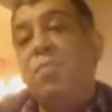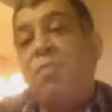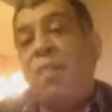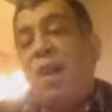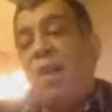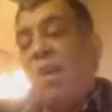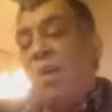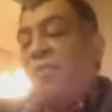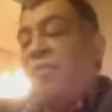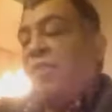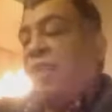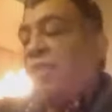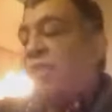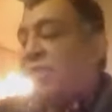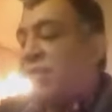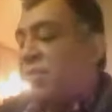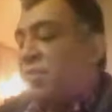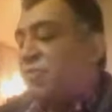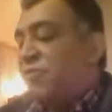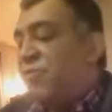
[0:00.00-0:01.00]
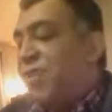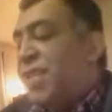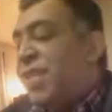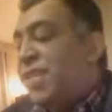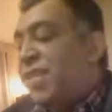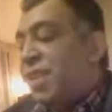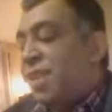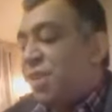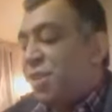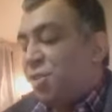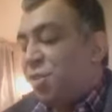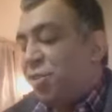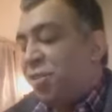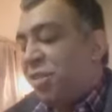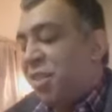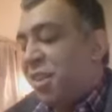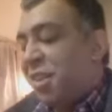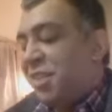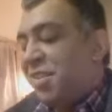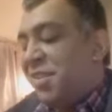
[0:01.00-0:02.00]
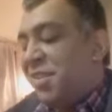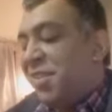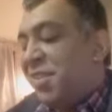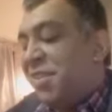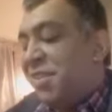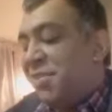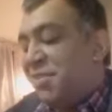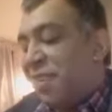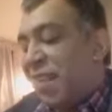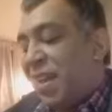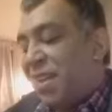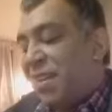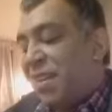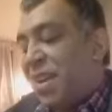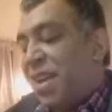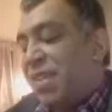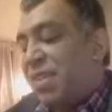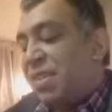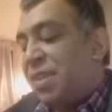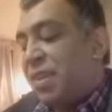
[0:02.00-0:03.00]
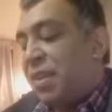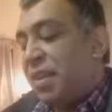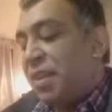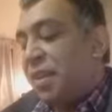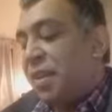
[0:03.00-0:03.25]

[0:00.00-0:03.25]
I've done some research on this. This is fantastic.